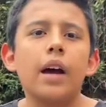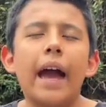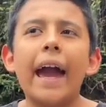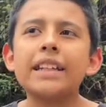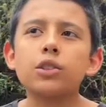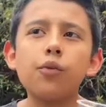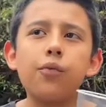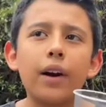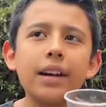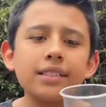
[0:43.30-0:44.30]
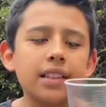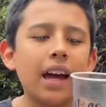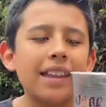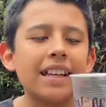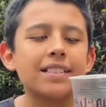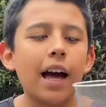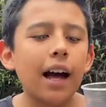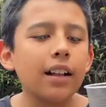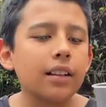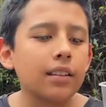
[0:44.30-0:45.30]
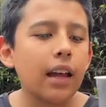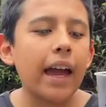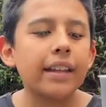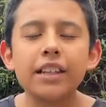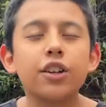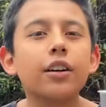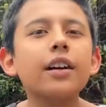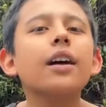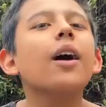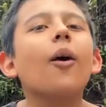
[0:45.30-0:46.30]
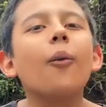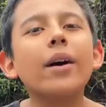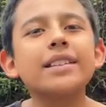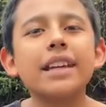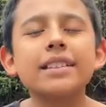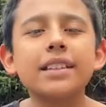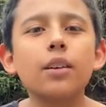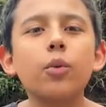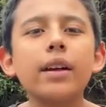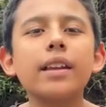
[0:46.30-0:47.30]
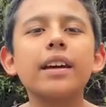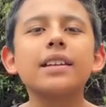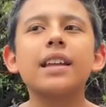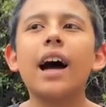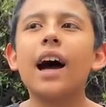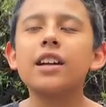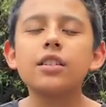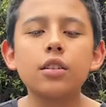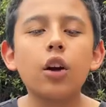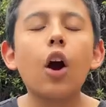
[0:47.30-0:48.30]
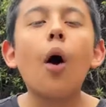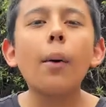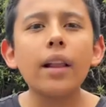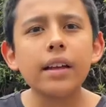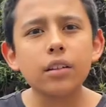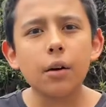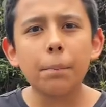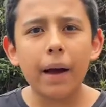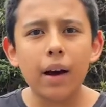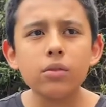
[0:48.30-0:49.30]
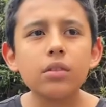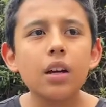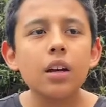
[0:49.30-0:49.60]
Uh, so first, the salt, uh, the sugar, which is with this uh, covalent compound.